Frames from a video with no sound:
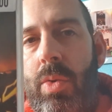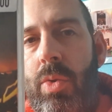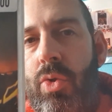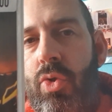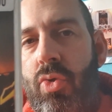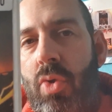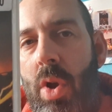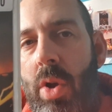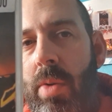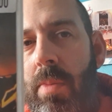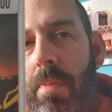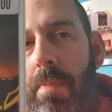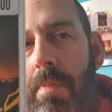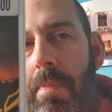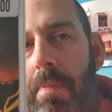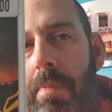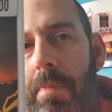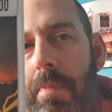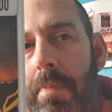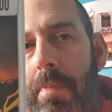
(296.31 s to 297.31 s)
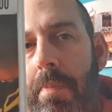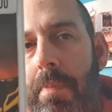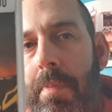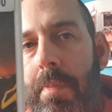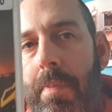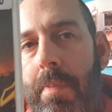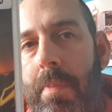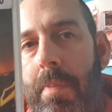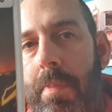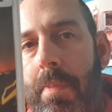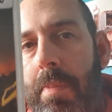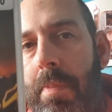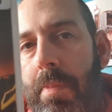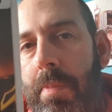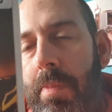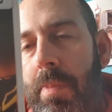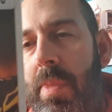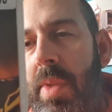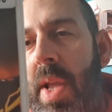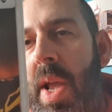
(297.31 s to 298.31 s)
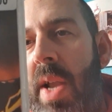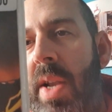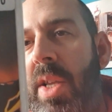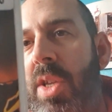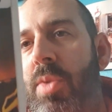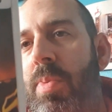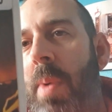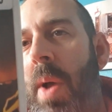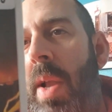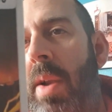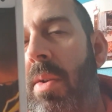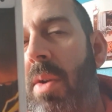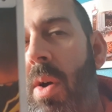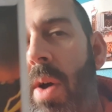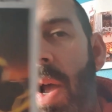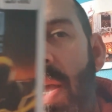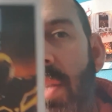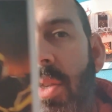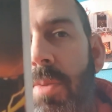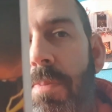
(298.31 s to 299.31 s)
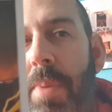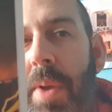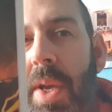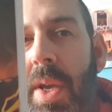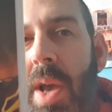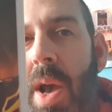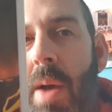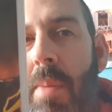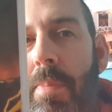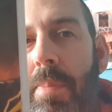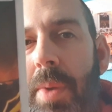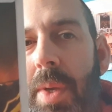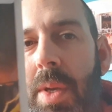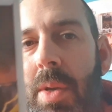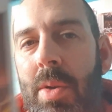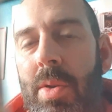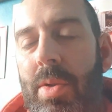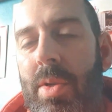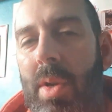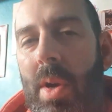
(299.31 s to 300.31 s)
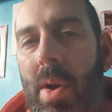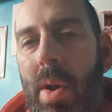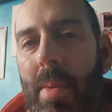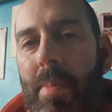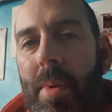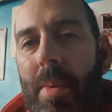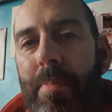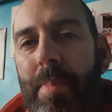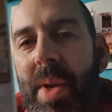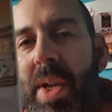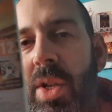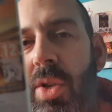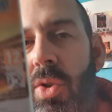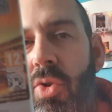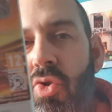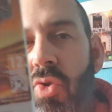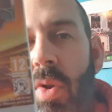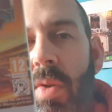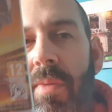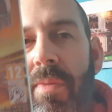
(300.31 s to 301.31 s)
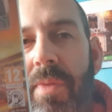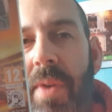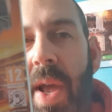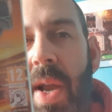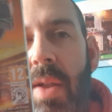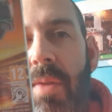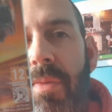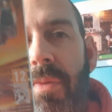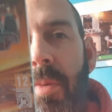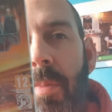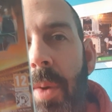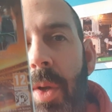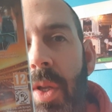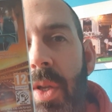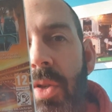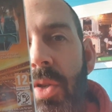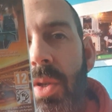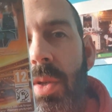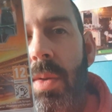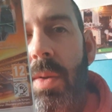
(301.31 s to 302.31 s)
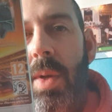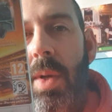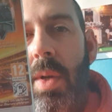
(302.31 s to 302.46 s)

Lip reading: Tron. Now this one I had to pick up because I'm a big Tron fan, if I'm honest.